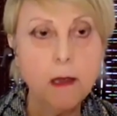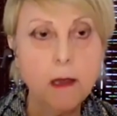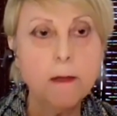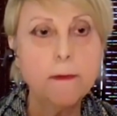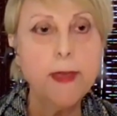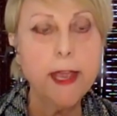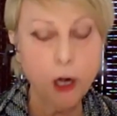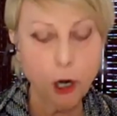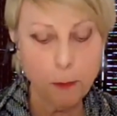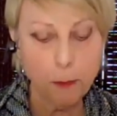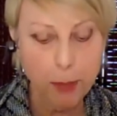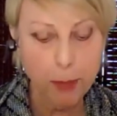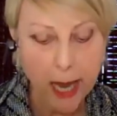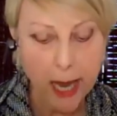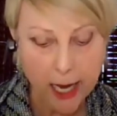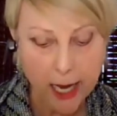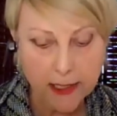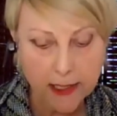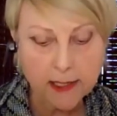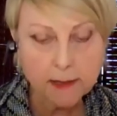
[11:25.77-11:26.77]
They are
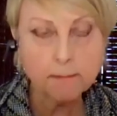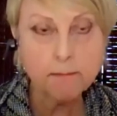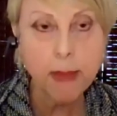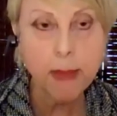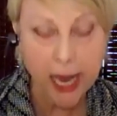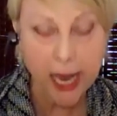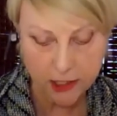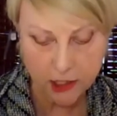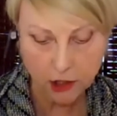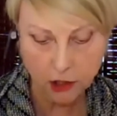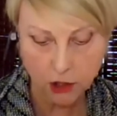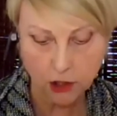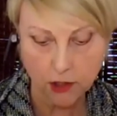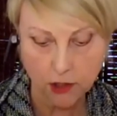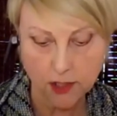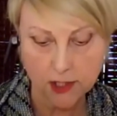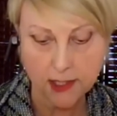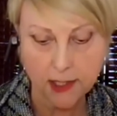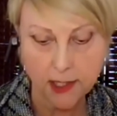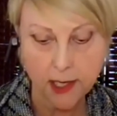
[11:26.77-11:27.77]
past
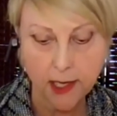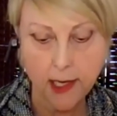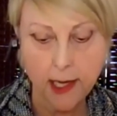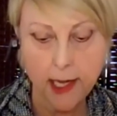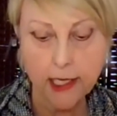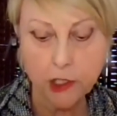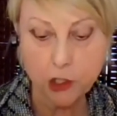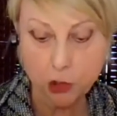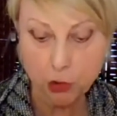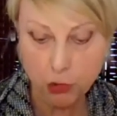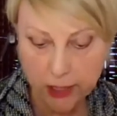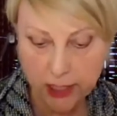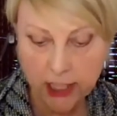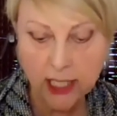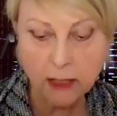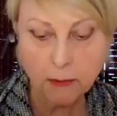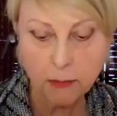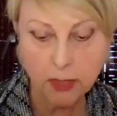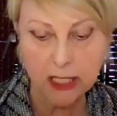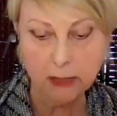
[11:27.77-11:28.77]
masters at
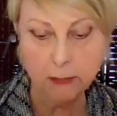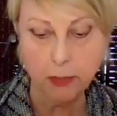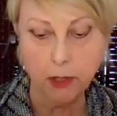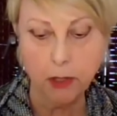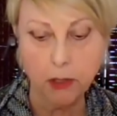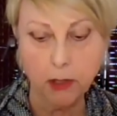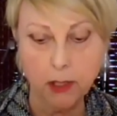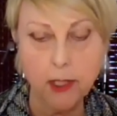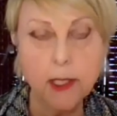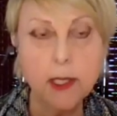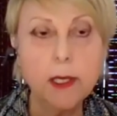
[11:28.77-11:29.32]
tricking people